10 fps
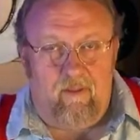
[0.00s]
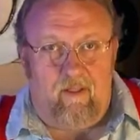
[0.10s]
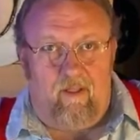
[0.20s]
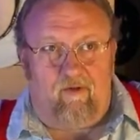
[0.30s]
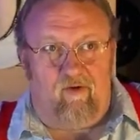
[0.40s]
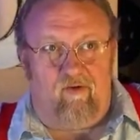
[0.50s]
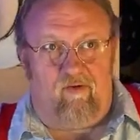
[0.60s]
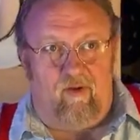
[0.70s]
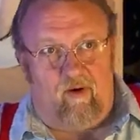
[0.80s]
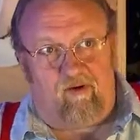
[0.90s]
Elixirs,
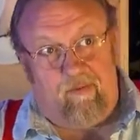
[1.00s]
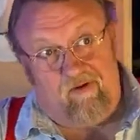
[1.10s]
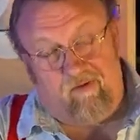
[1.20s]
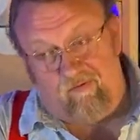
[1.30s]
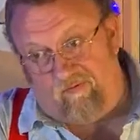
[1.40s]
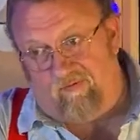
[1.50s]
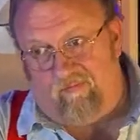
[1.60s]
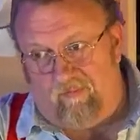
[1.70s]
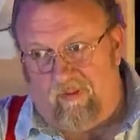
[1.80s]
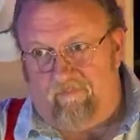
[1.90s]
they're expensive,
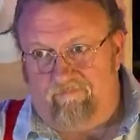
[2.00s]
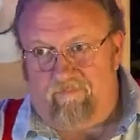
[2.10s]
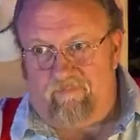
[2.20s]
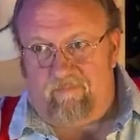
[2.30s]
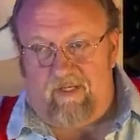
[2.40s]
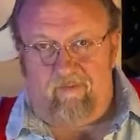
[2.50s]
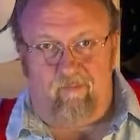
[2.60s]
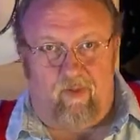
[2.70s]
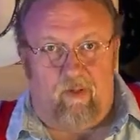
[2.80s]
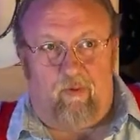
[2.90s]
but I,
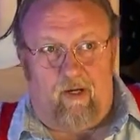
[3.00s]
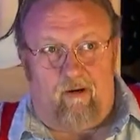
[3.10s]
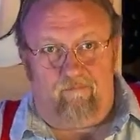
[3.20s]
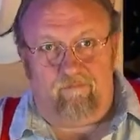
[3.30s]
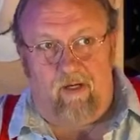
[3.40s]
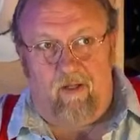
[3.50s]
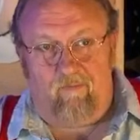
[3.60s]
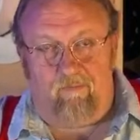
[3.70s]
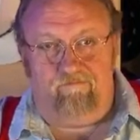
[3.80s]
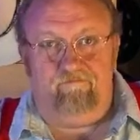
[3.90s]
I don't care. I love
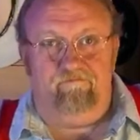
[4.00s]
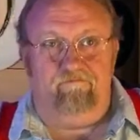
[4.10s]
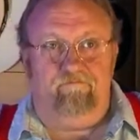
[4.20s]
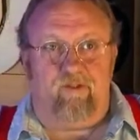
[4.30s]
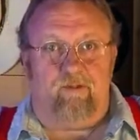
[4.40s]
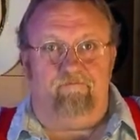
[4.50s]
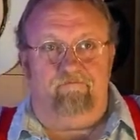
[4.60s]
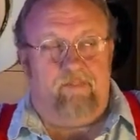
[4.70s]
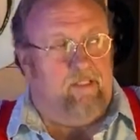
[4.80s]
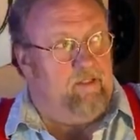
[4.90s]
them. So,
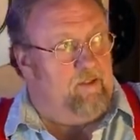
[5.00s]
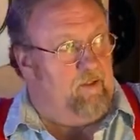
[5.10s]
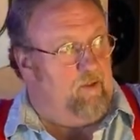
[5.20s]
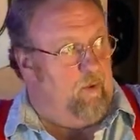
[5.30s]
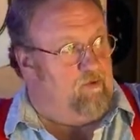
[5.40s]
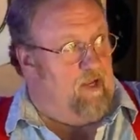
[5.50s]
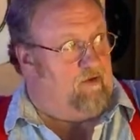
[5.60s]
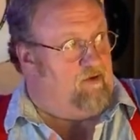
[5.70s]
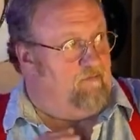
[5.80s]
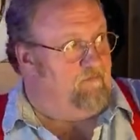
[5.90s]
who's next?